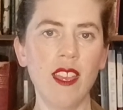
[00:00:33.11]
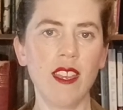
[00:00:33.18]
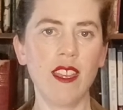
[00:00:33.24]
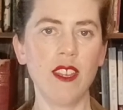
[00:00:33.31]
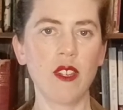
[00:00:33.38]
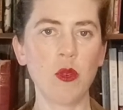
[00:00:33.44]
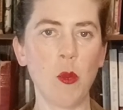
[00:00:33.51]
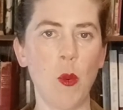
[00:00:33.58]

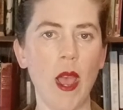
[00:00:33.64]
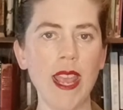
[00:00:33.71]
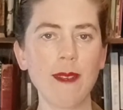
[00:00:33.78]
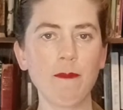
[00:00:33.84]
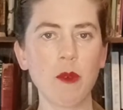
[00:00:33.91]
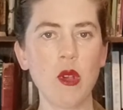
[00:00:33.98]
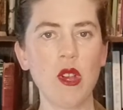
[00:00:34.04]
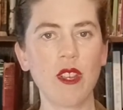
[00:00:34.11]
In
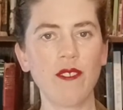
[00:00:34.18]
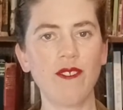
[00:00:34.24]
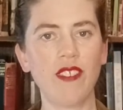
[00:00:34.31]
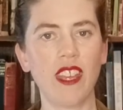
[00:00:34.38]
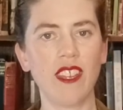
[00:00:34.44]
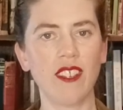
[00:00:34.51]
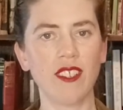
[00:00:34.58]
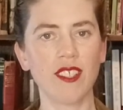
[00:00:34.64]
Whitebrook
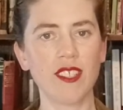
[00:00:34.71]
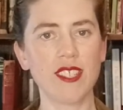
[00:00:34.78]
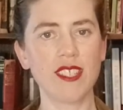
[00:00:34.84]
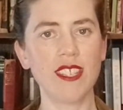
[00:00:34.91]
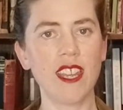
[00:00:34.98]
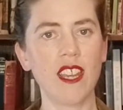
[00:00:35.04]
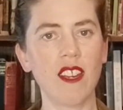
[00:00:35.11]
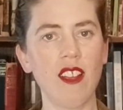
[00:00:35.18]
fields
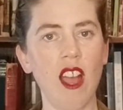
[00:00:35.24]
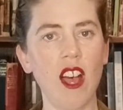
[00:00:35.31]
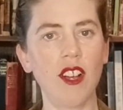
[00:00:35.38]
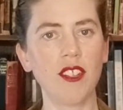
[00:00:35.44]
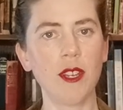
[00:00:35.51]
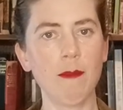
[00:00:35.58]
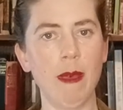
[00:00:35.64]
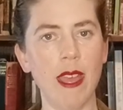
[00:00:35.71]
near
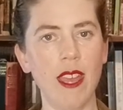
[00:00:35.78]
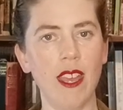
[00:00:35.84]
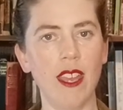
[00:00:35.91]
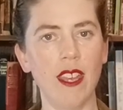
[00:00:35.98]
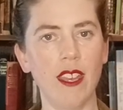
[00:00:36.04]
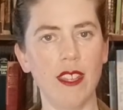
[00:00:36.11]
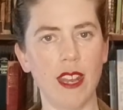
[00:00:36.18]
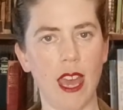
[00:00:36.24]

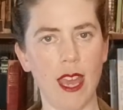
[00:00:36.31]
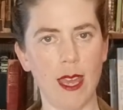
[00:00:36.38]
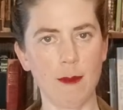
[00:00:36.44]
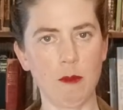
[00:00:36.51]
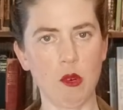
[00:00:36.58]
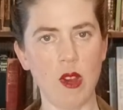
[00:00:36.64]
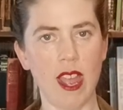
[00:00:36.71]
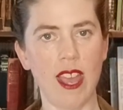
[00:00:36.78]
Alderman, a
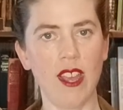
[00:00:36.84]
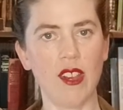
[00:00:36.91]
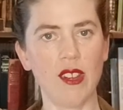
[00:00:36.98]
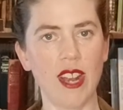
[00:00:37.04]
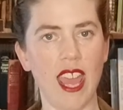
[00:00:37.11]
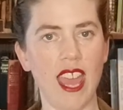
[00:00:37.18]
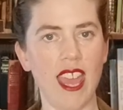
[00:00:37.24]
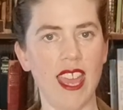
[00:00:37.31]

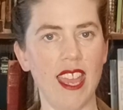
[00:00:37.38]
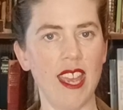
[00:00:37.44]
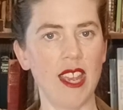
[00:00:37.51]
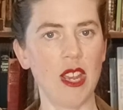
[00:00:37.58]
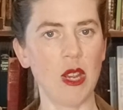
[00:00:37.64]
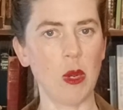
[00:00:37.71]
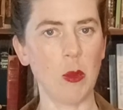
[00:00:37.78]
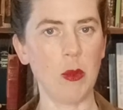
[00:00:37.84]
brown
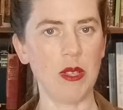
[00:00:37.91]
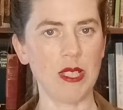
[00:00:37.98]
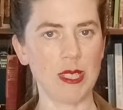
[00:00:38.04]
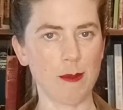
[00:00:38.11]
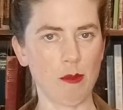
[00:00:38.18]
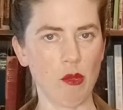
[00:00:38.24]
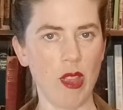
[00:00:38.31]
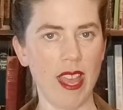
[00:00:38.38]
hare
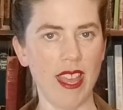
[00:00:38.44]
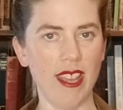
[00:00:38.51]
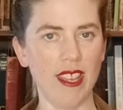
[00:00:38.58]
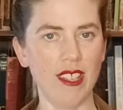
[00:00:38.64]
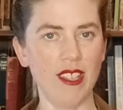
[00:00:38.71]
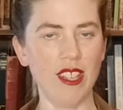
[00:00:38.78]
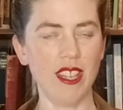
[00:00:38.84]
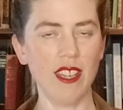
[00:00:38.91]
was
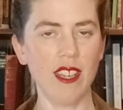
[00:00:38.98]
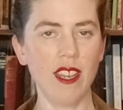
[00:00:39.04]
bred,